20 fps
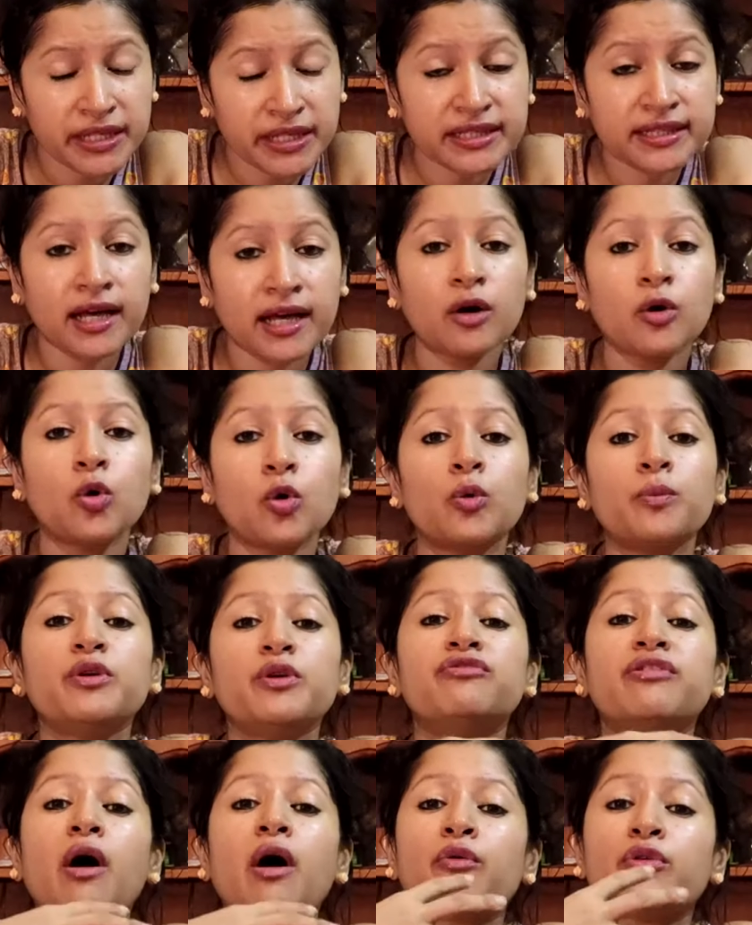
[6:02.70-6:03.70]
Preetha. Hope you
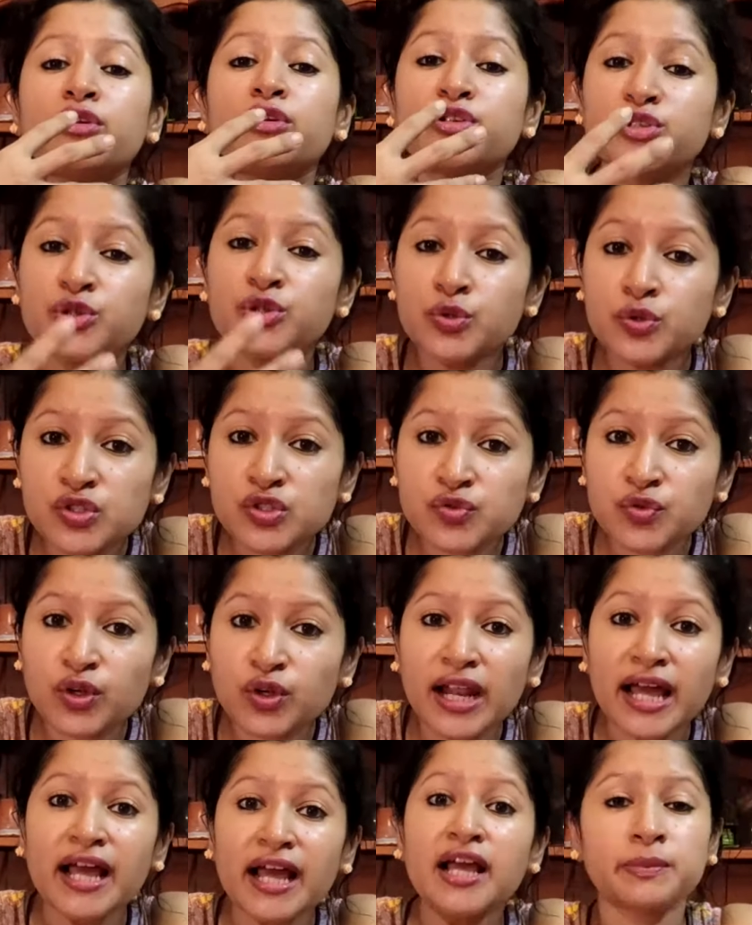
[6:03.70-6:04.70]
found it
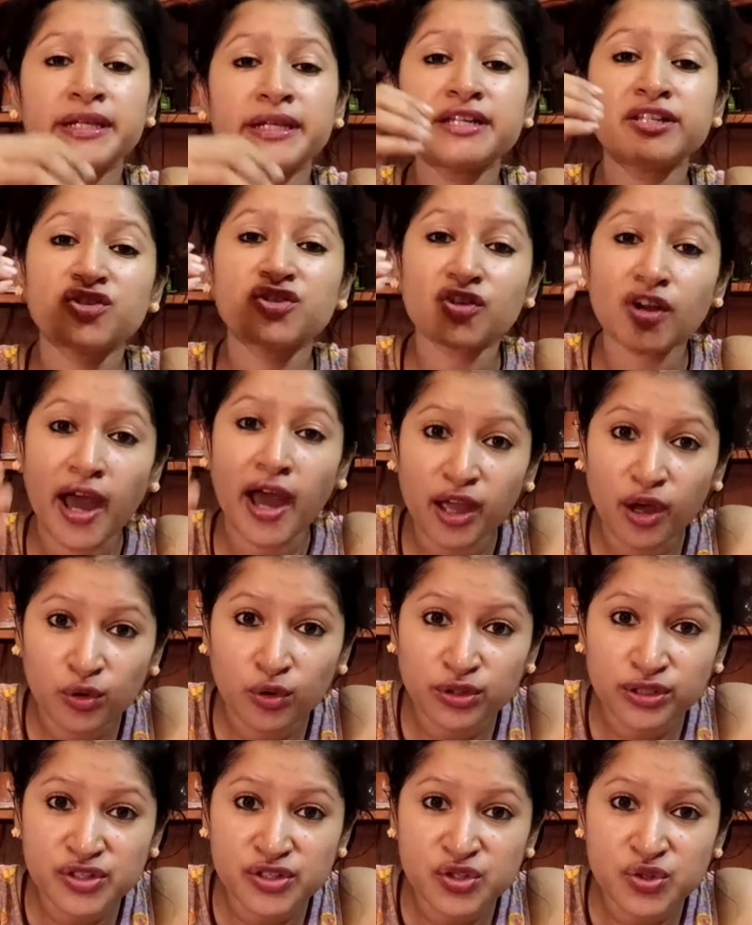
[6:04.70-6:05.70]
useful. Please try
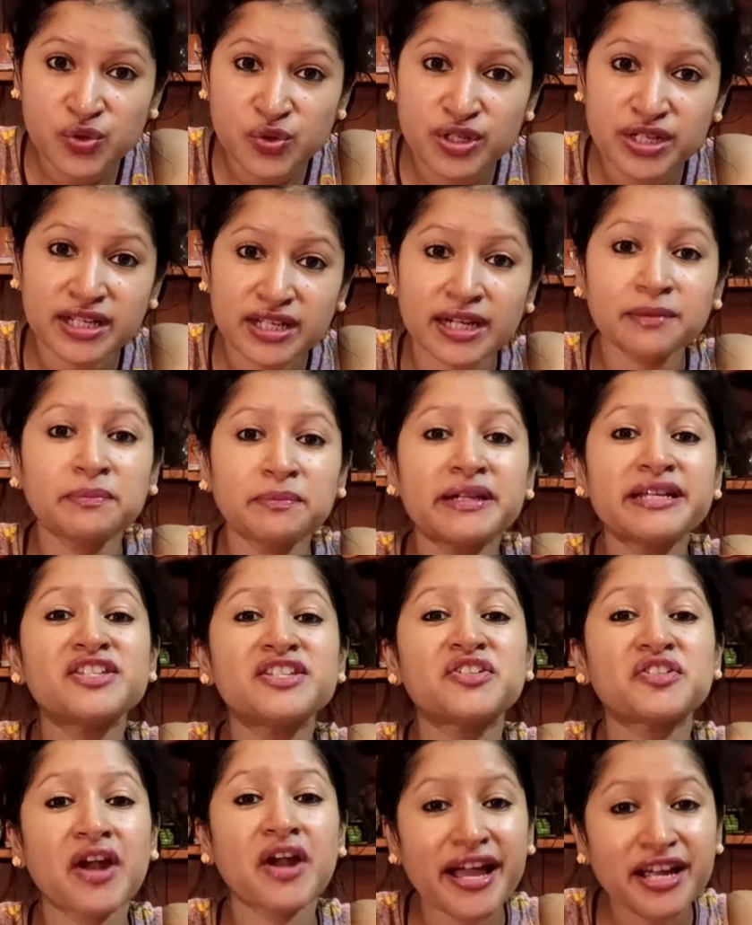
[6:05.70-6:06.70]
out this routine and
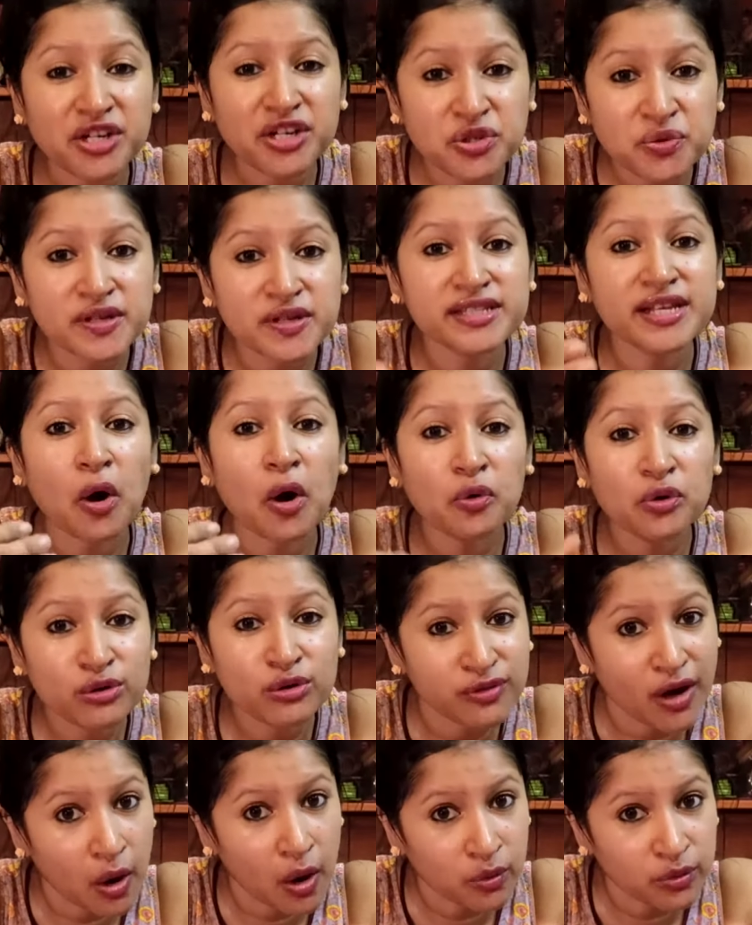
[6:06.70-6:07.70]
please write to us how you
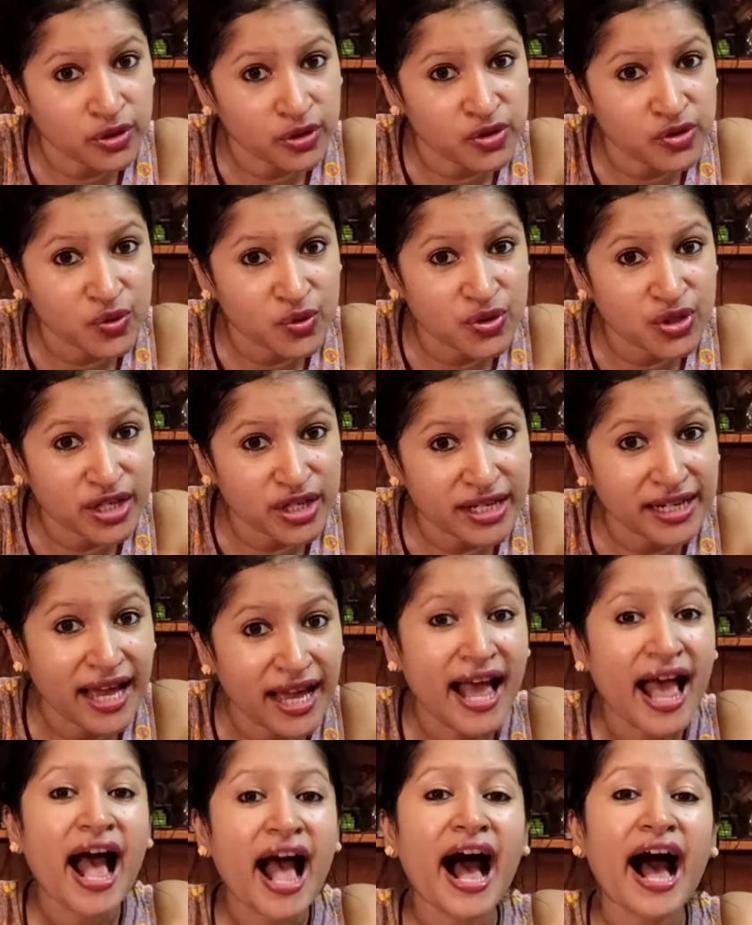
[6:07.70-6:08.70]
found this
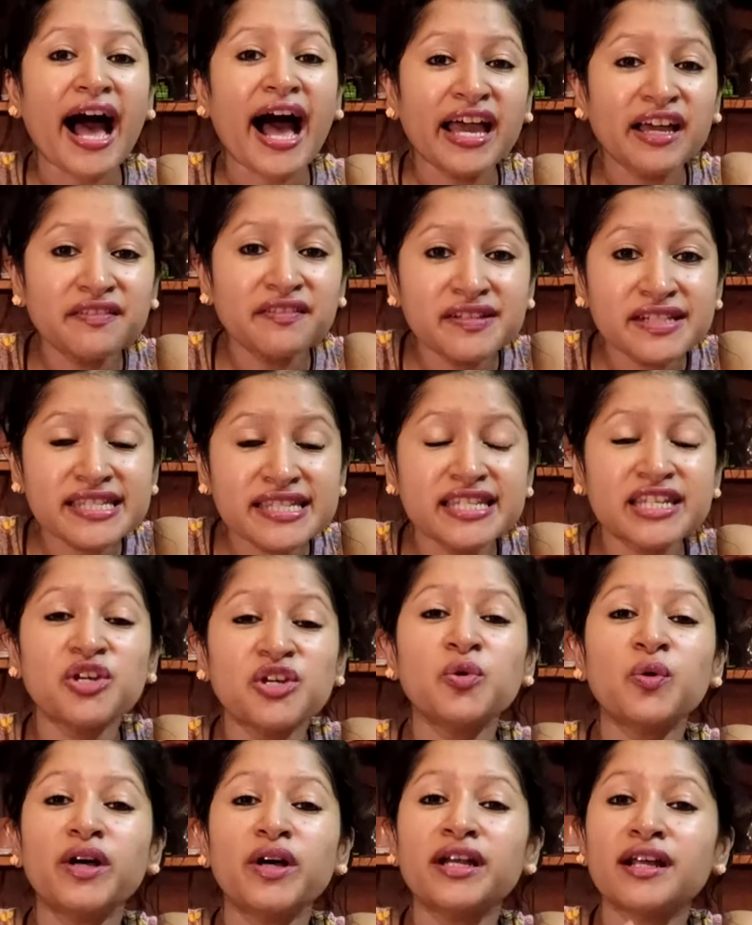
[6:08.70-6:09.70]
routine. I will see
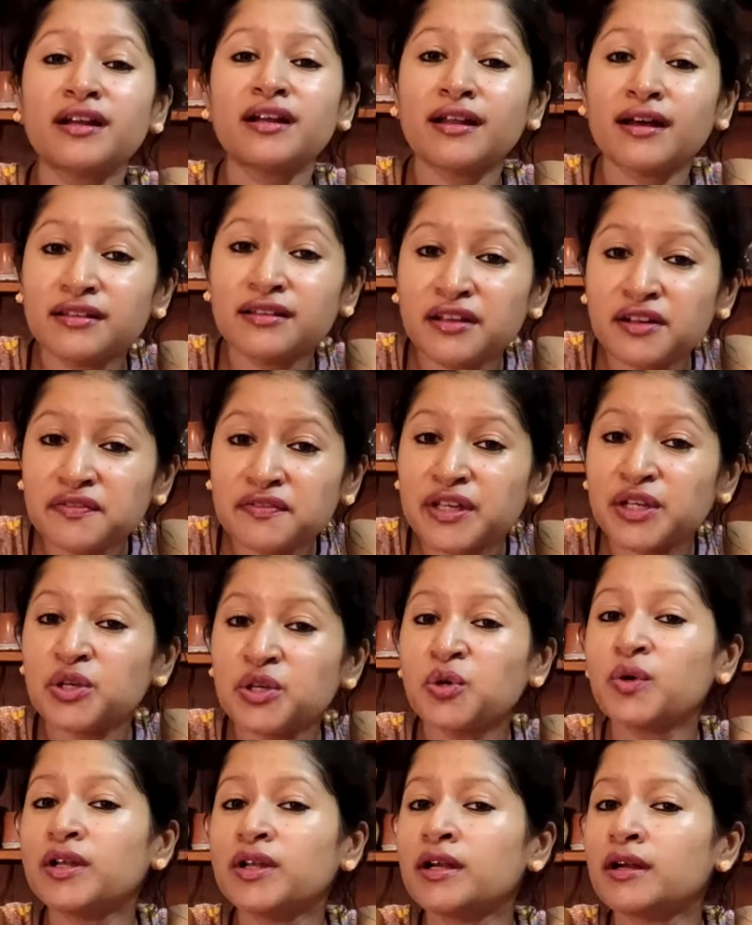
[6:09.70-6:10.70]
you in another
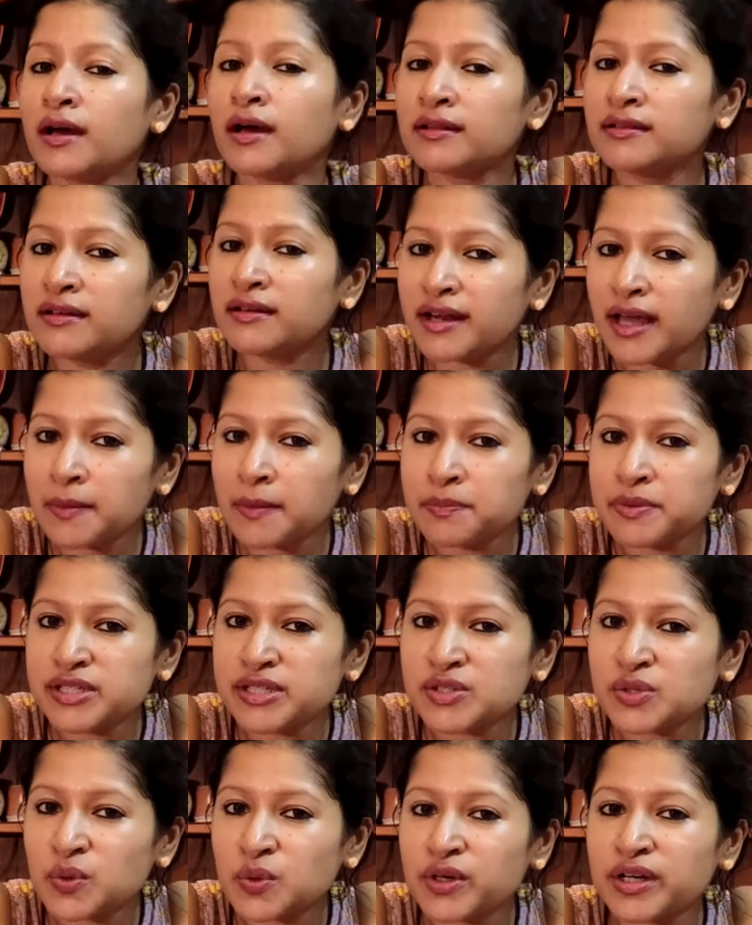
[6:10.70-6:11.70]
video, in another
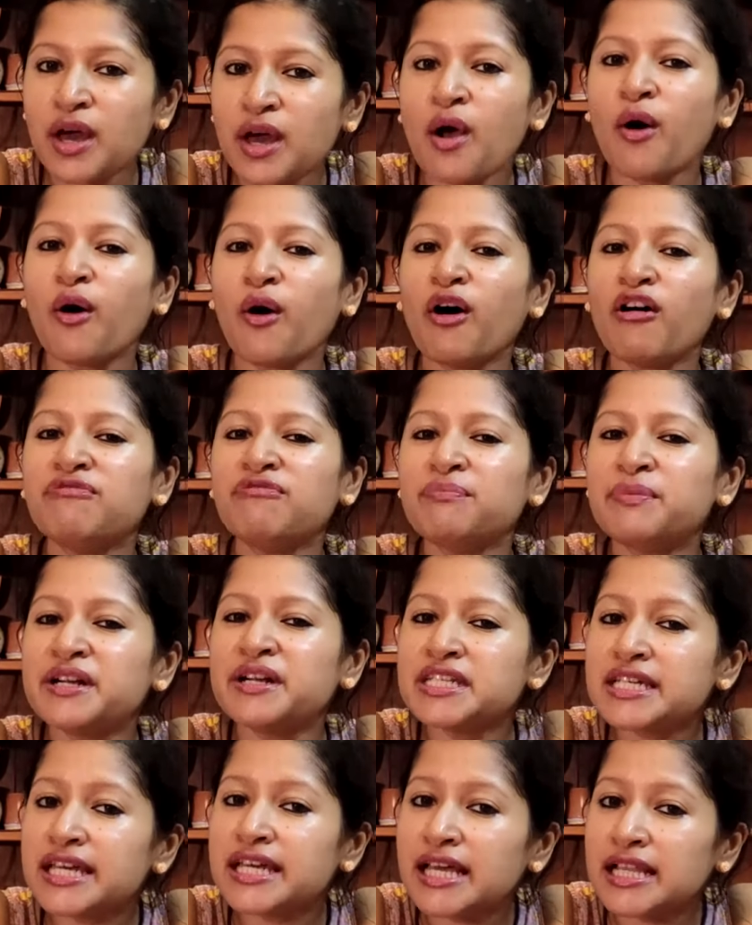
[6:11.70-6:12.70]
episode of
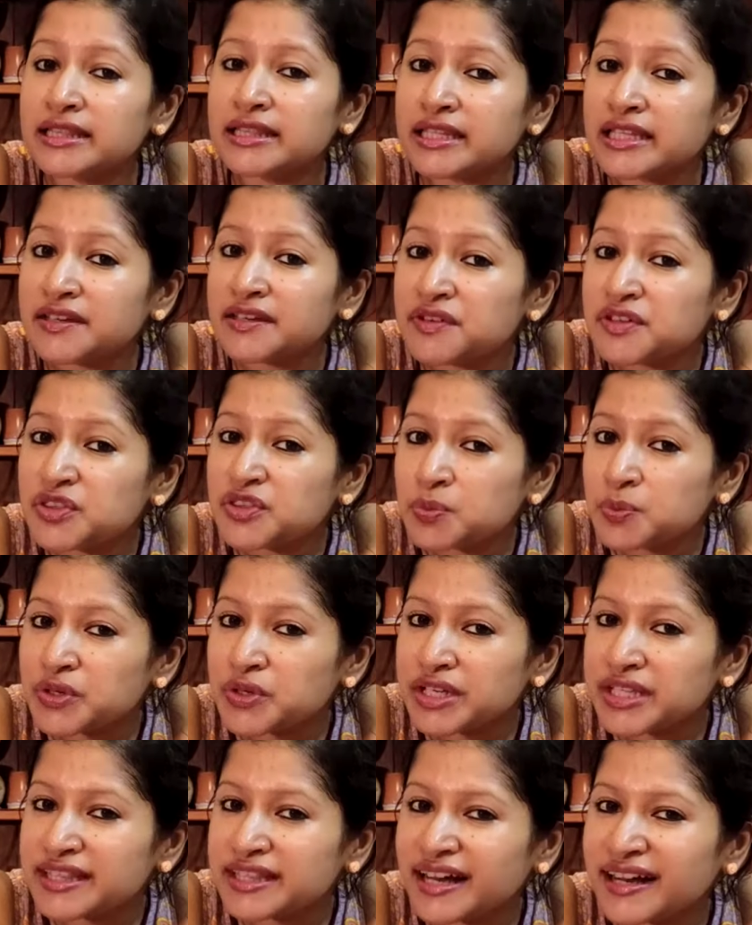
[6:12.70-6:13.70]
Pretty Healthy with
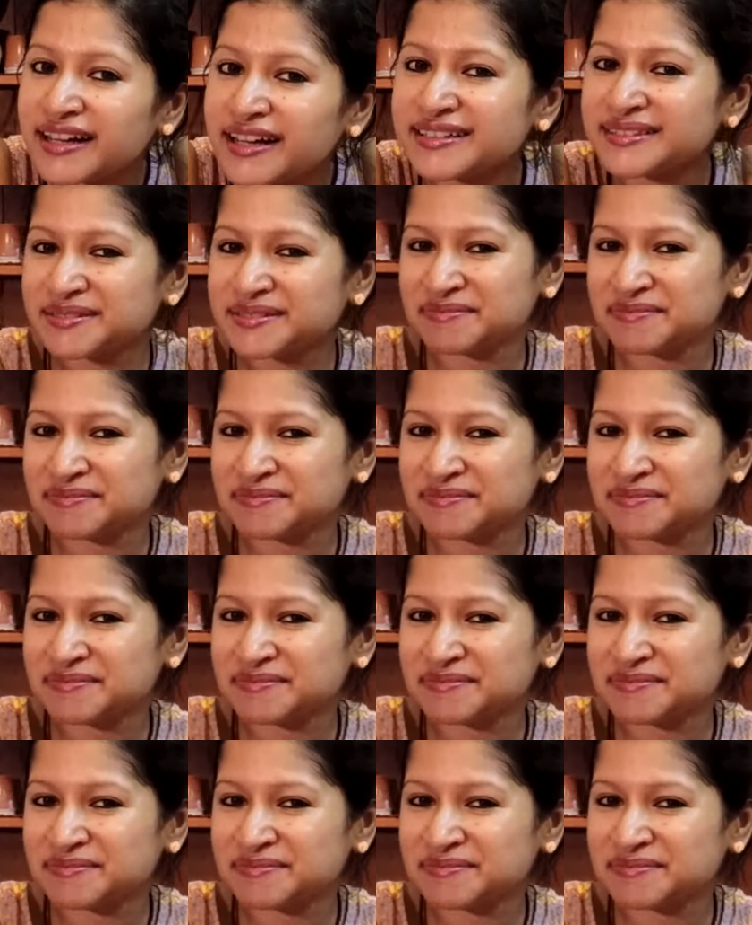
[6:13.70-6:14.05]
Preetha.